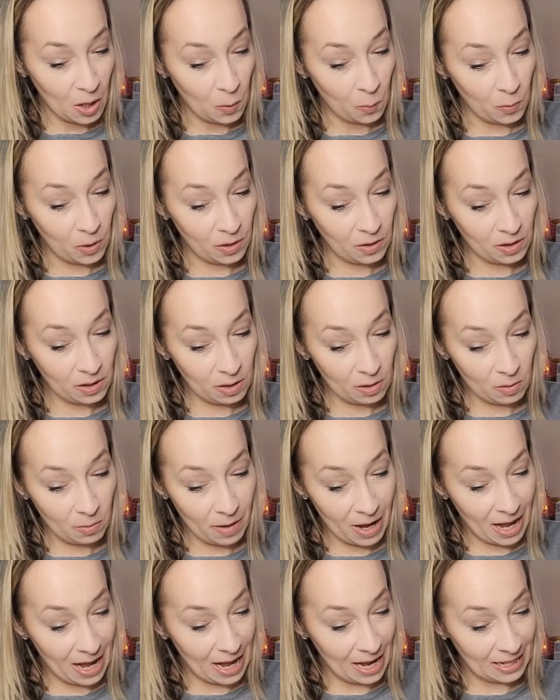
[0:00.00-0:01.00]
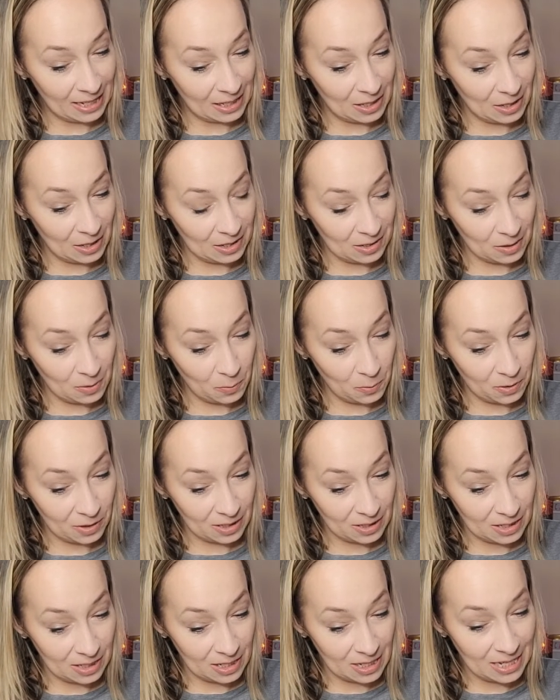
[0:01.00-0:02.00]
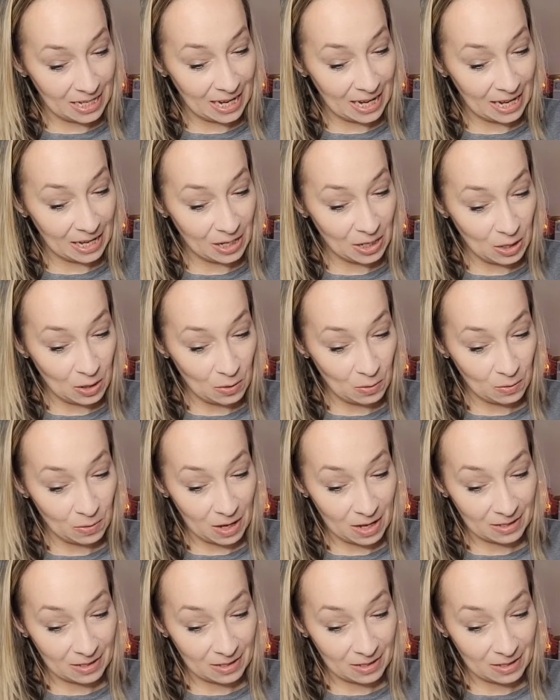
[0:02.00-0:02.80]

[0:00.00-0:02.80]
We are a little behind and also wanted to get you